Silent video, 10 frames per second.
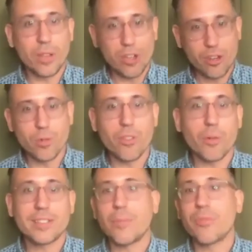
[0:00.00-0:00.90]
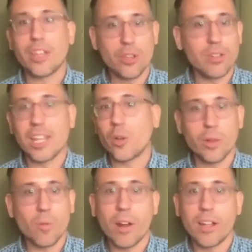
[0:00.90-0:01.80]
knew there was something unique we
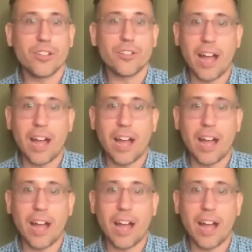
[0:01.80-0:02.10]
wanted to try.